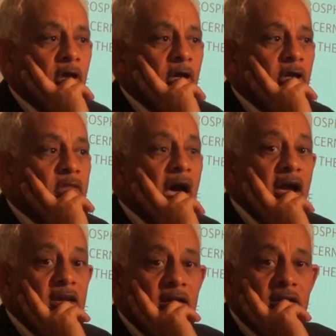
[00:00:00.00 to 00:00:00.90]

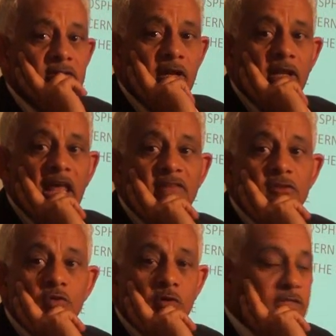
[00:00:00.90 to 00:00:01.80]
agriculture and
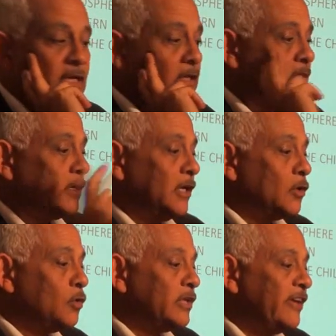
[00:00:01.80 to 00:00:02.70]
livestock sector
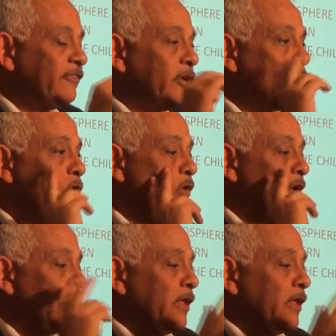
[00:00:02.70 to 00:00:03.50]
include FAO.